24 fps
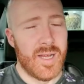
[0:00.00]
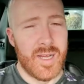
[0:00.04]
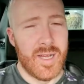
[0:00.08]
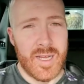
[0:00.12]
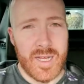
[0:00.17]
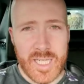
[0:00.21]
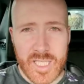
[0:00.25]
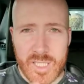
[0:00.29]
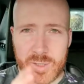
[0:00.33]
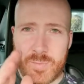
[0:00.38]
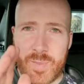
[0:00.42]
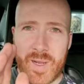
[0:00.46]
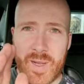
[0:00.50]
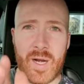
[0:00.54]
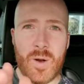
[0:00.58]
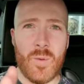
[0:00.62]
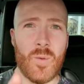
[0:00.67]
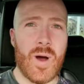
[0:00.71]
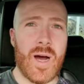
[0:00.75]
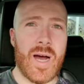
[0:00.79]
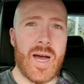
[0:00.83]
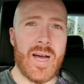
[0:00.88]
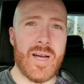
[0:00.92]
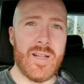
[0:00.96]
It's been a
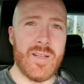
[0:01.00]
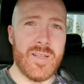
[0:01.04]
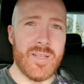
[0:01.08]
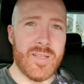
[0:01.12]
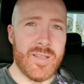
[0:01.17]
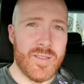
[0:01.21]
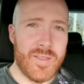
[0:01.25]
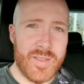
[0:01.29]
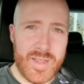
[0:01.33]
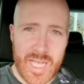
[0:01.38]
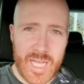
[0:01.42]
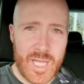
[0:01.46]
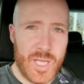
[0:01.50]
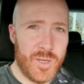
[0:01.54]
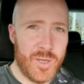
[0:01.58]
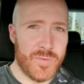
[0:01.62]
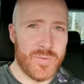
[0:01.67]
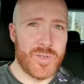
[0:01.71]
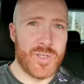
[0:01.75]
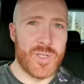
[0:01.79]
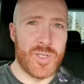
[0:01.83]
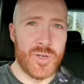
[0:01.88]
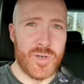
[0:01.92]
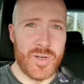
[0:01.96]
while. Thank you for
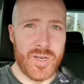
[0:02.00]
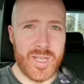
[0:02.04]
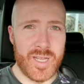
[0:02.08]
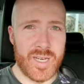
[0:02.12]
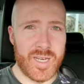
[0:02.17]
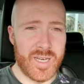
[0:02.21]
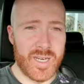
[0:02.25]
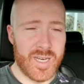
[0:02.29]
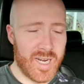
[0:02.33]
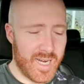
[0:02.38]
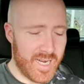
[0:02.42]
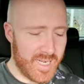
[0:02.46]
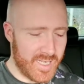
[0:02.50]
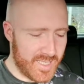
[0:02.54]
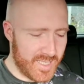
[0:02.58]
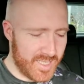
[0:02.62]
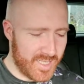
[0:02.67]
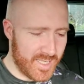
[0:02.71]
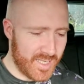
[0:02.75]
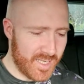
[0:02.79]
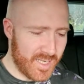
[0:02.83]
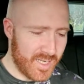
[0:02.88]
tuning in, guys.